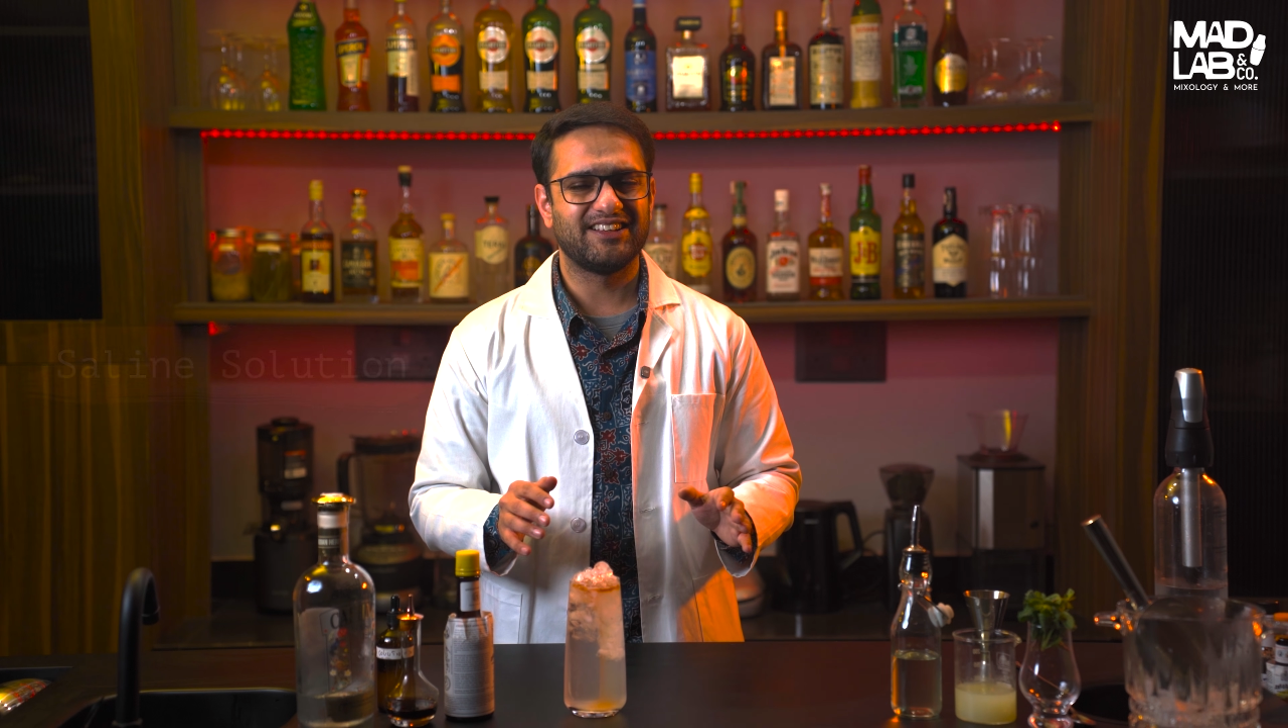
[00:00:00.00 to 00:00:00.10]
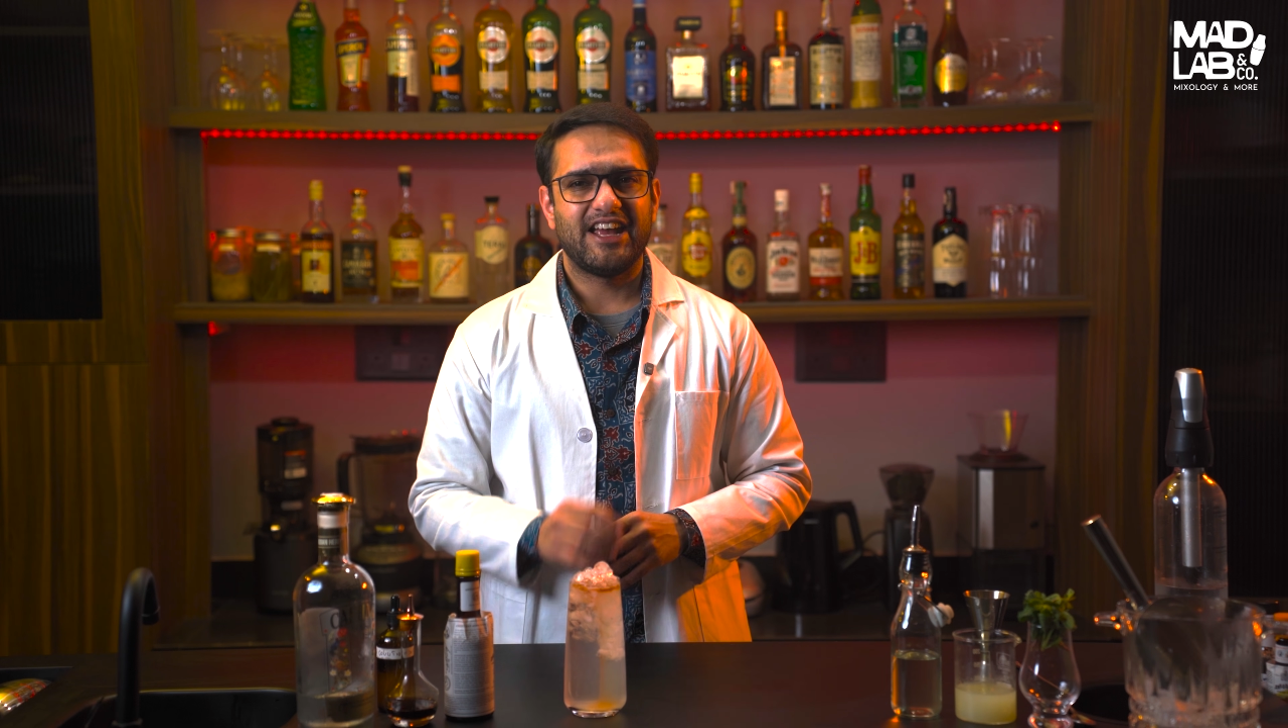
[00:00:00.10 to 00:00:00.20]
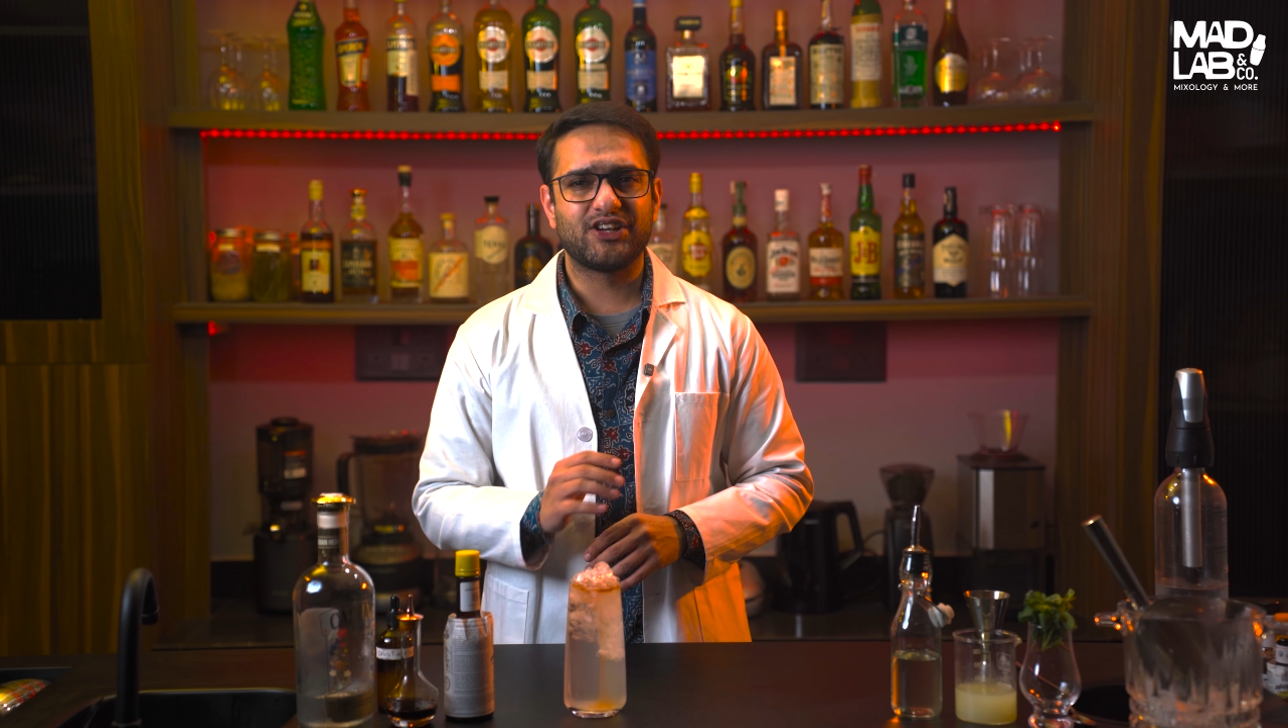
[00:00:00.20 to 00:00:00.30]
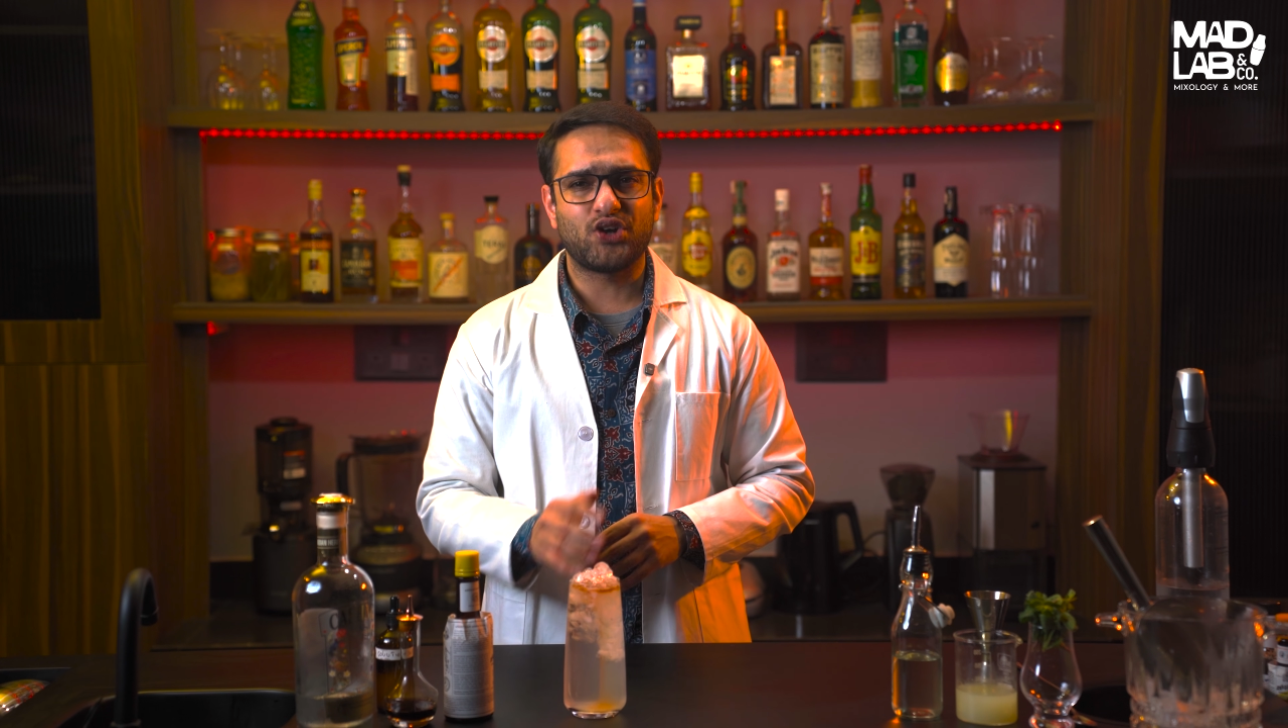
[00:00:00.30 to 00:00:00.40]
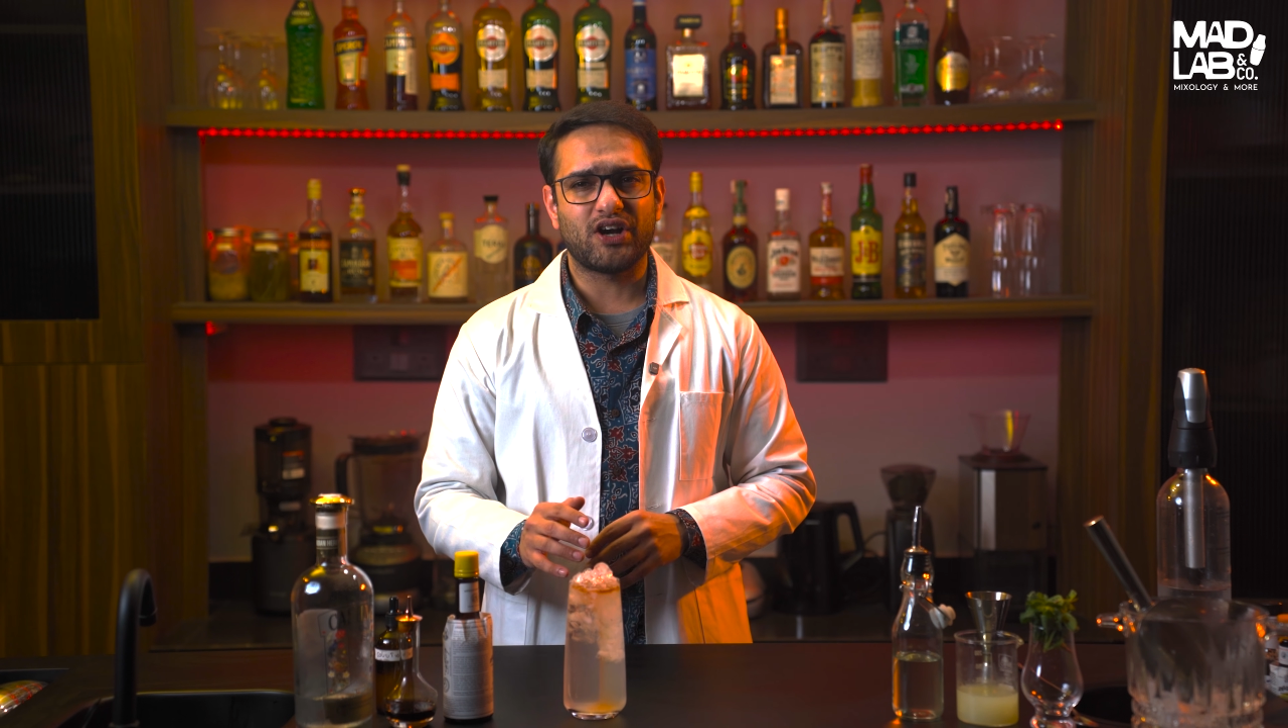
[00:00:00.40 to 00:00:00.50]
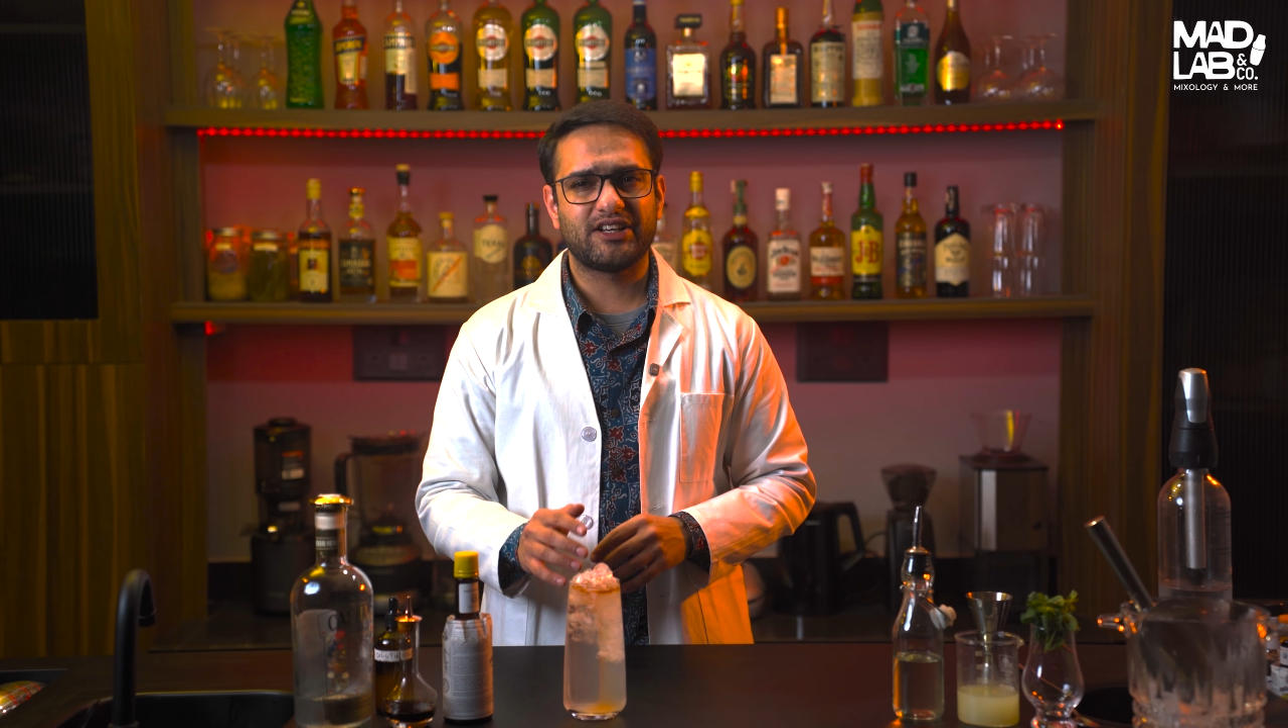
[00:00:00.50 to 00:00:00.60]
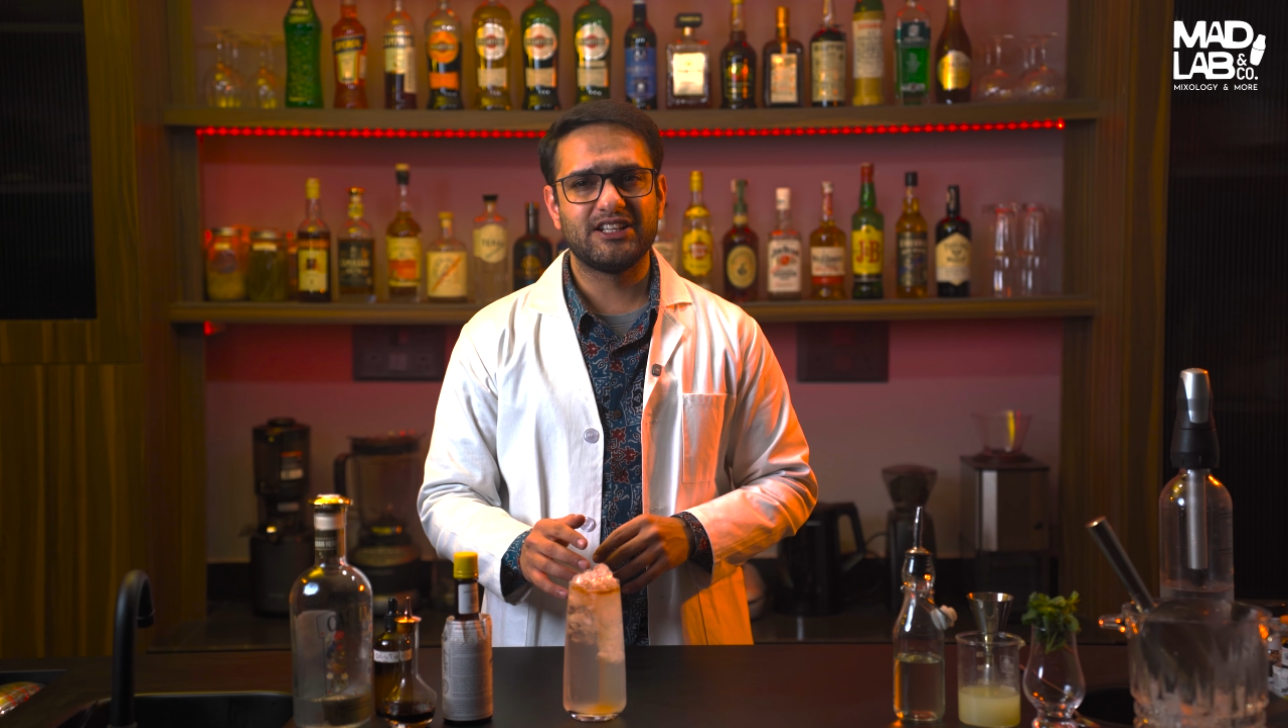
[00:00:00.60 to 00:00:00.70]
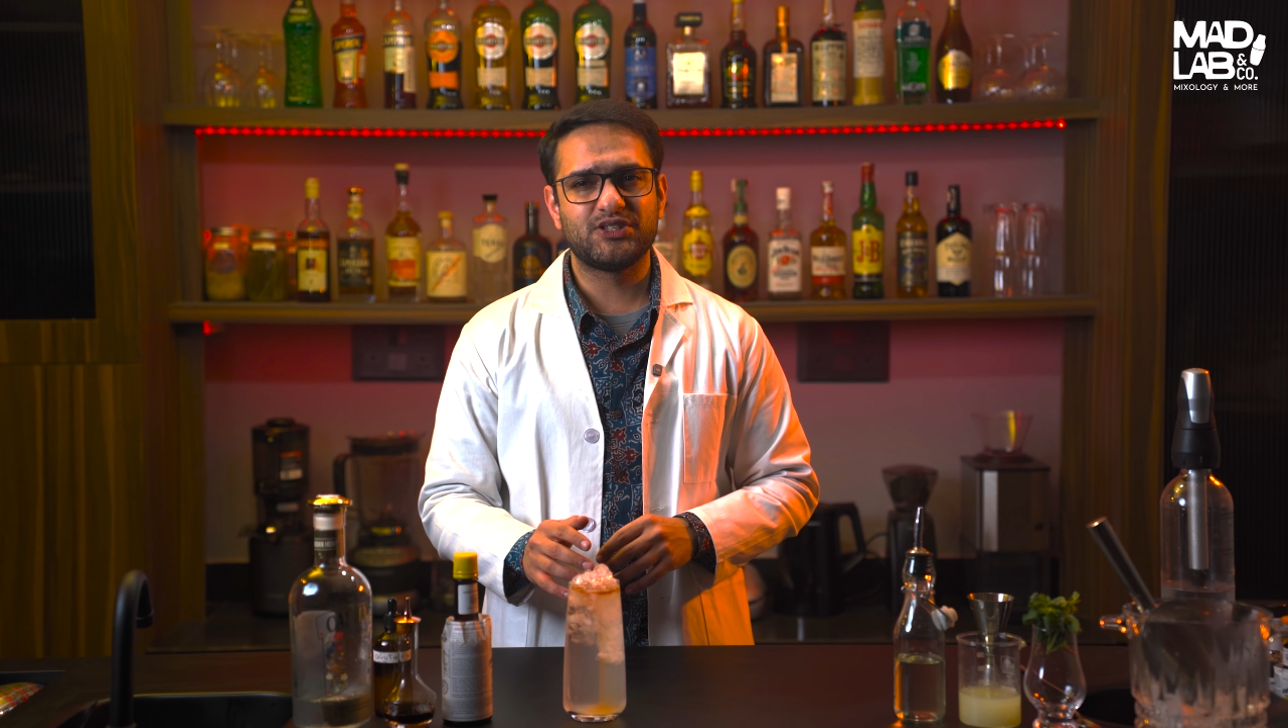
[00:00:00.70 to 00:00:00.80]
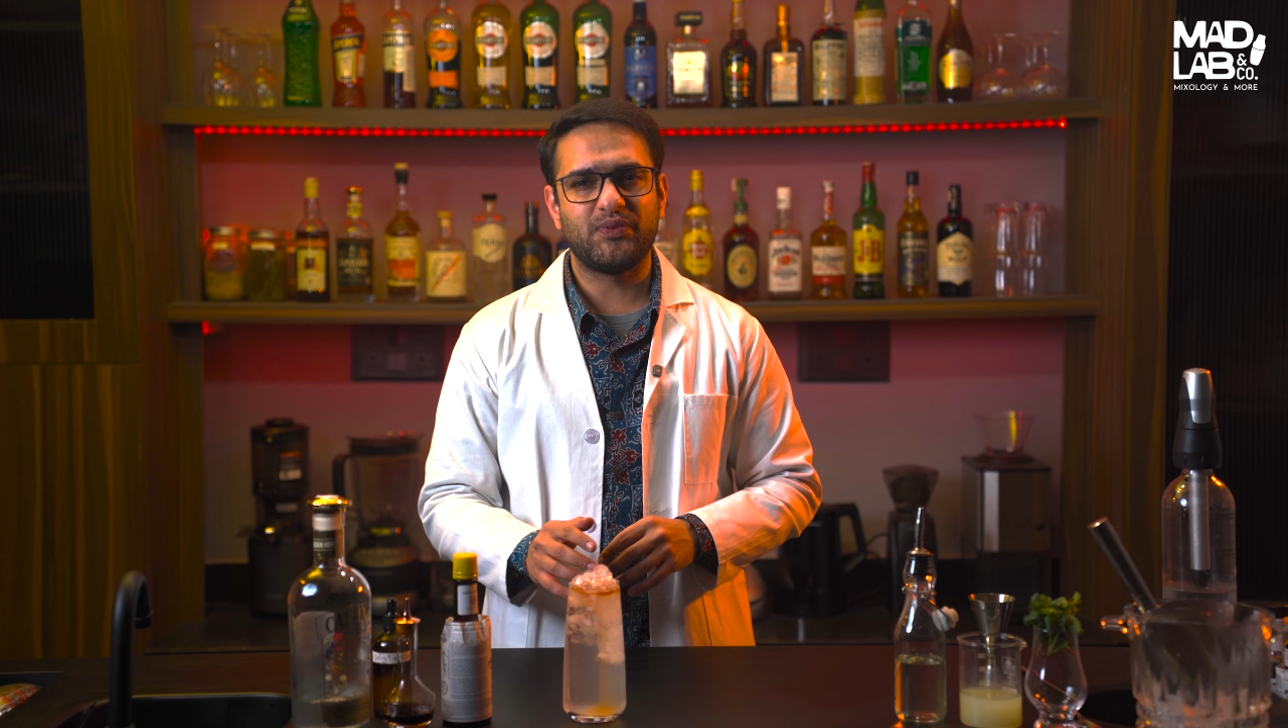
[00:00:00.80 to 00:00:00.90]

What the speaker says: In cocktails,